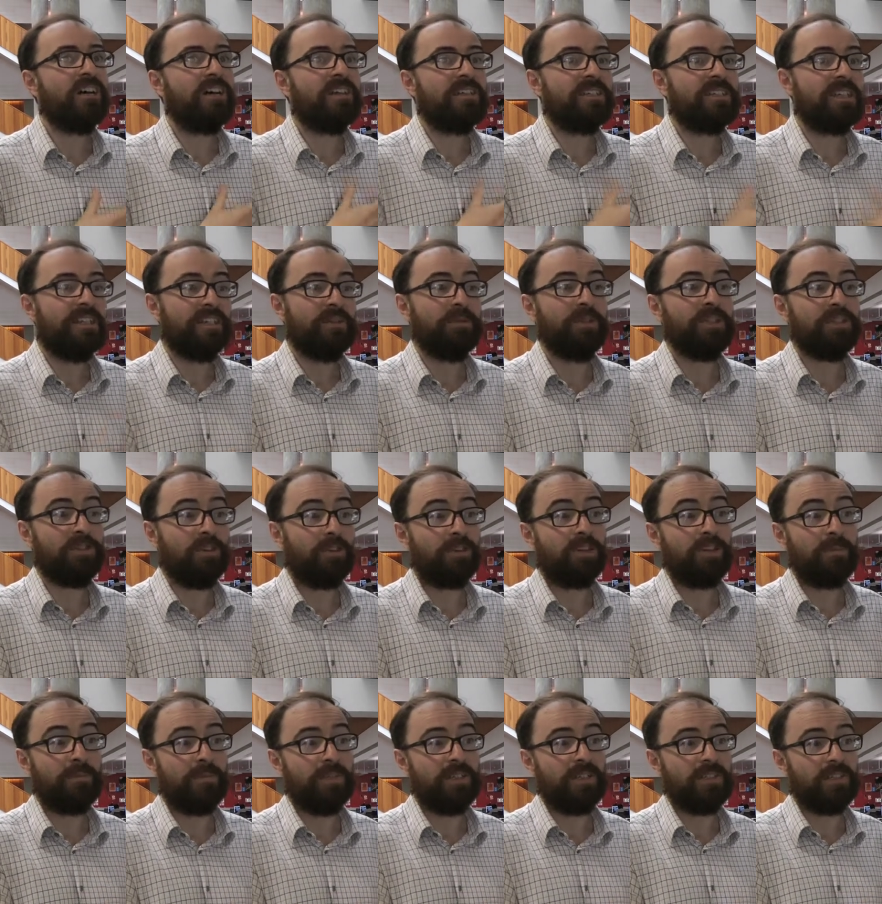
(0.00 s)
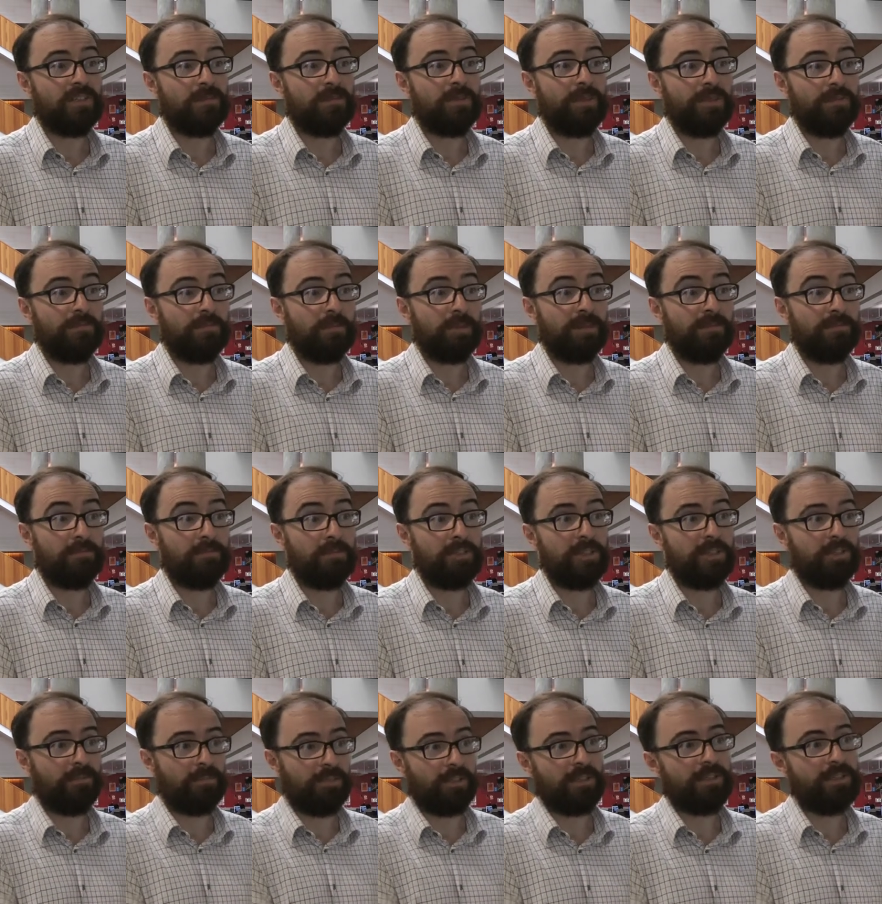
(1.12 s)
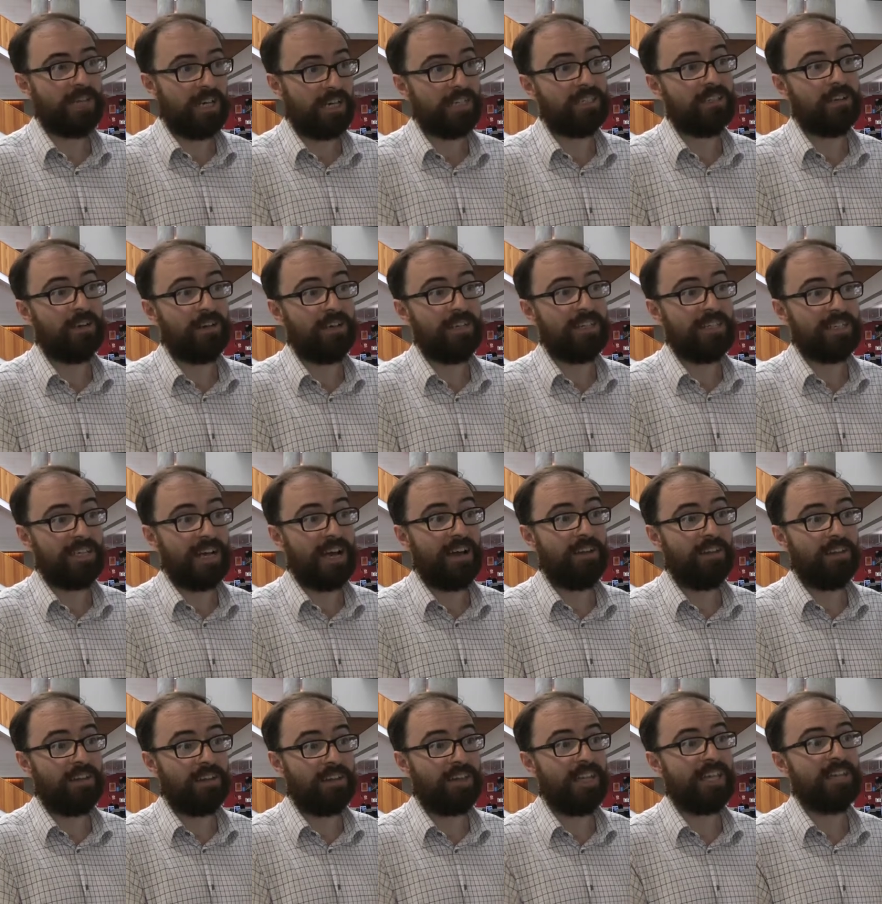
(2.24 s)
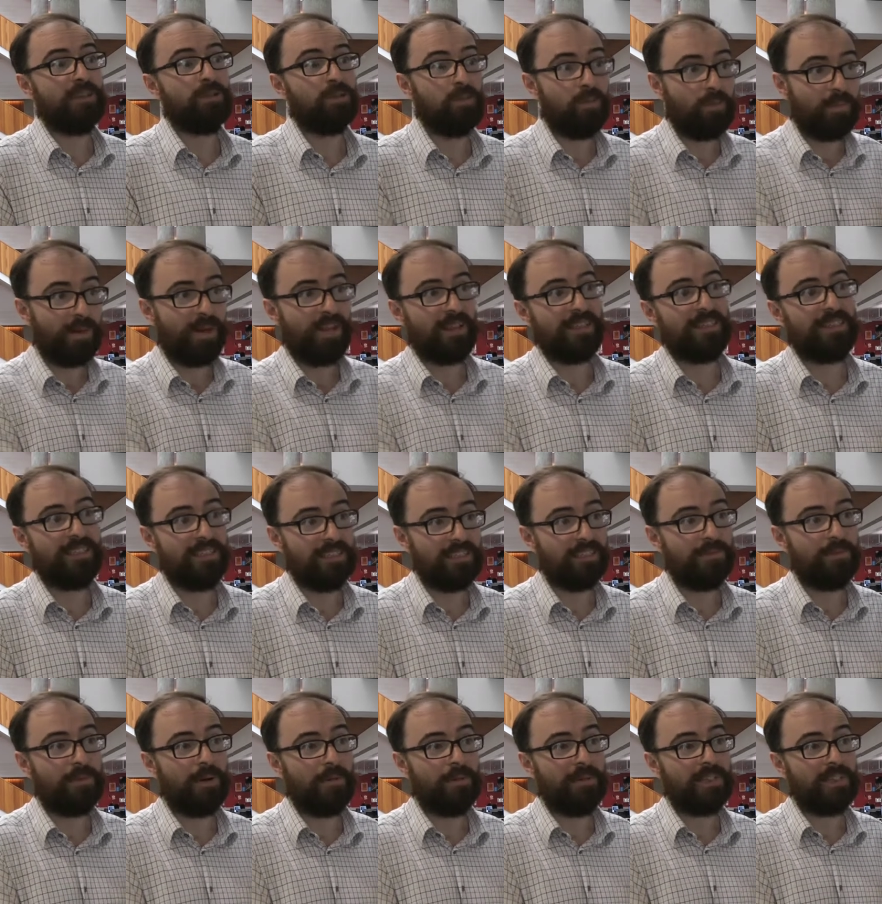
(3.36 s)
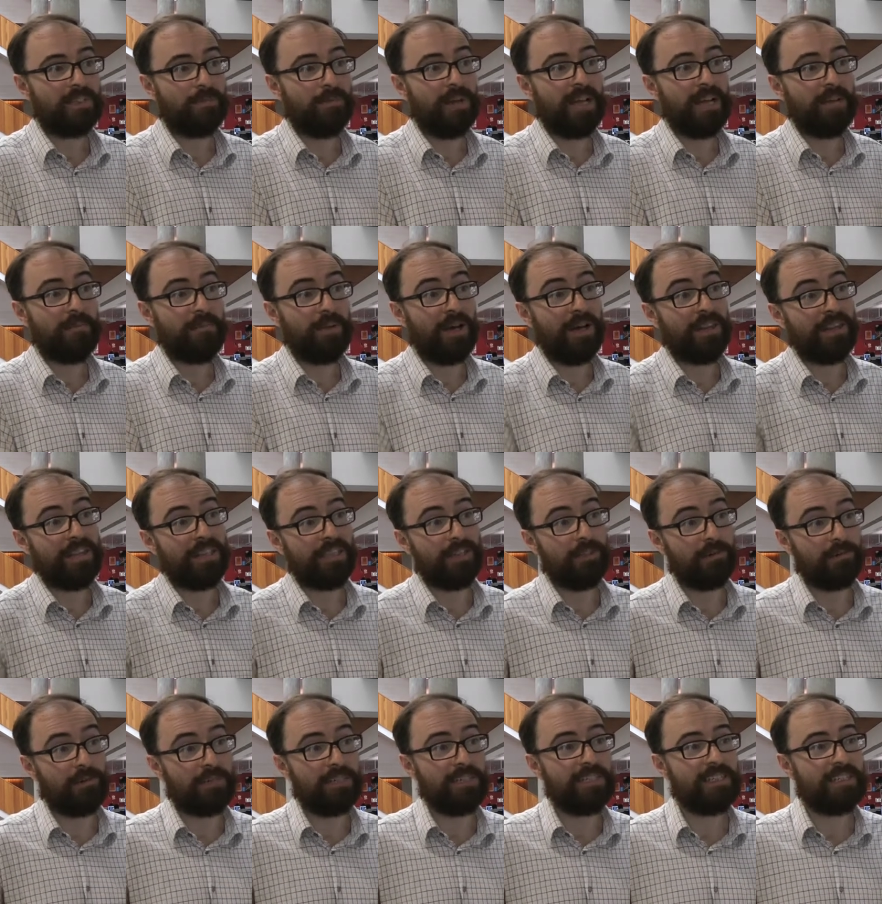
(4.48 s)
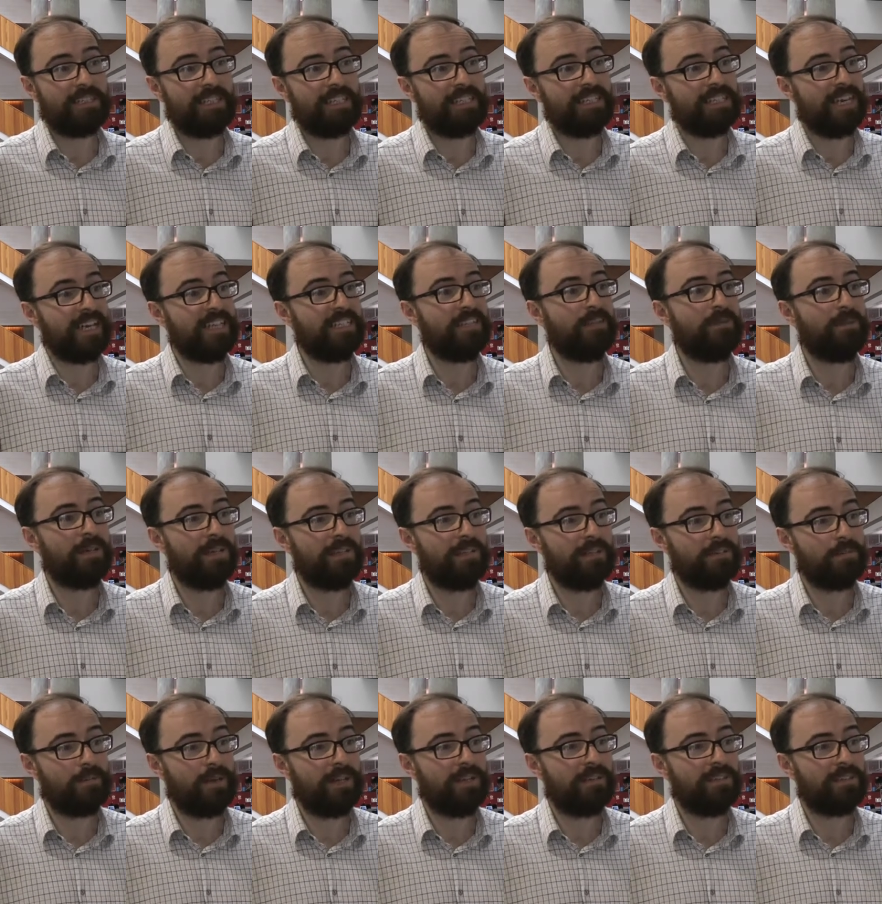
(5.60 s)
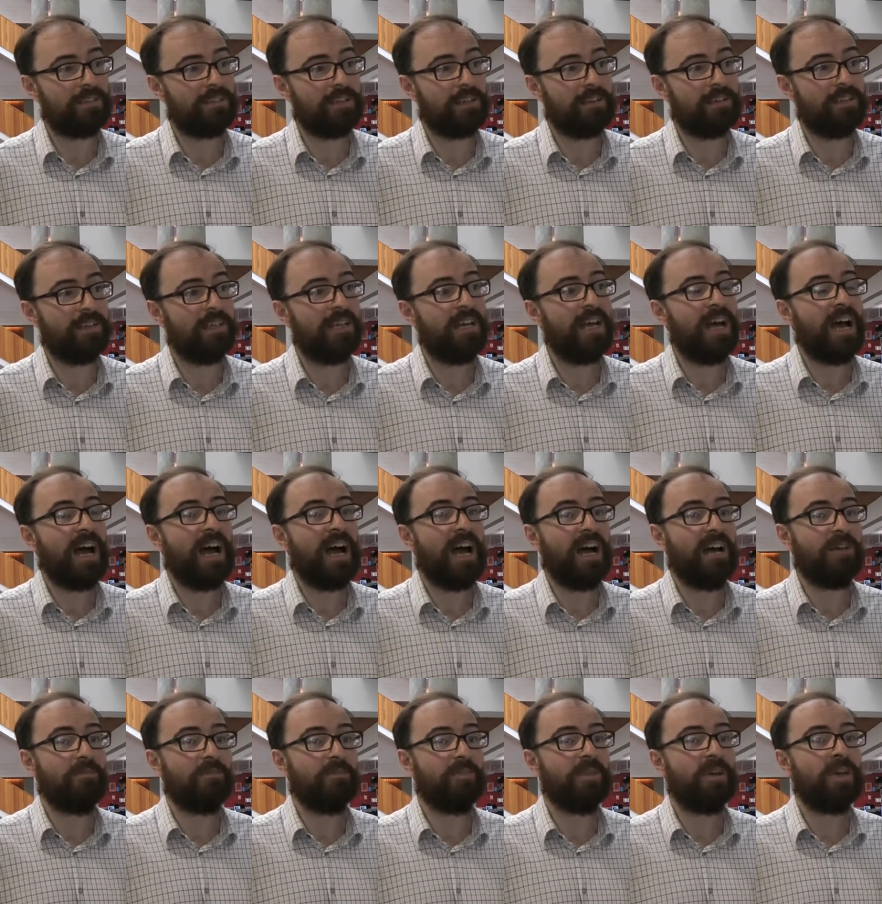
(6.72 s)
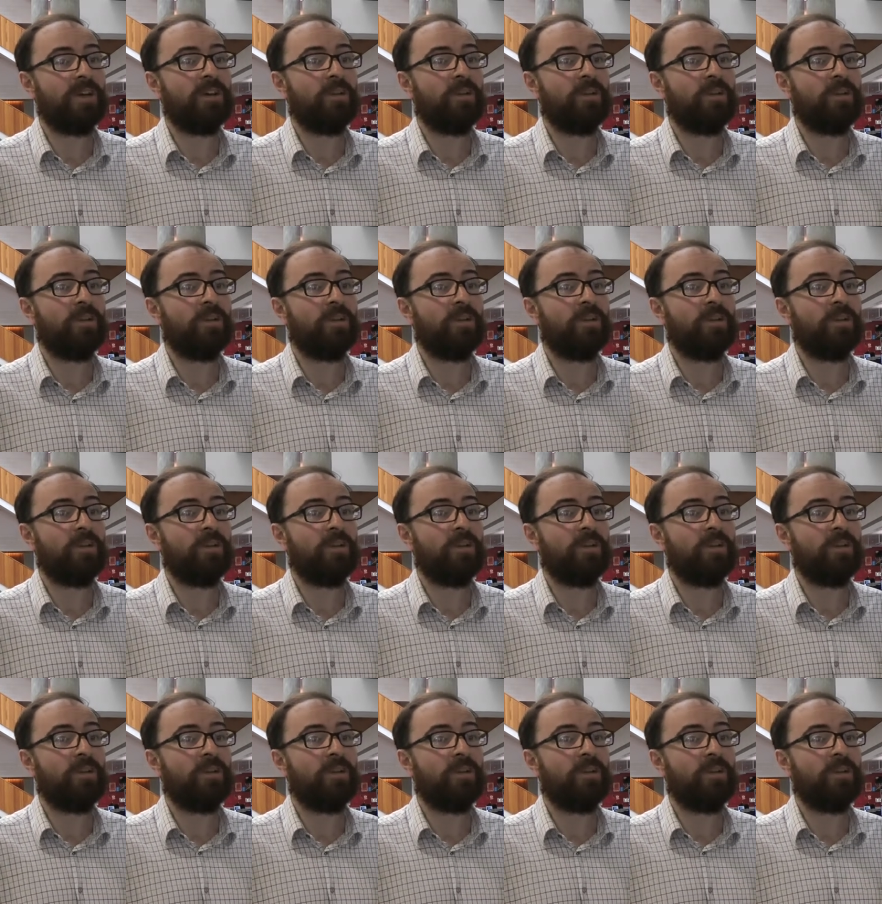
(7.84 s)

certainly with documents, we, we've sort of acknowledged now that things will pass into the public domain, but I think increasingly data will as well. So um,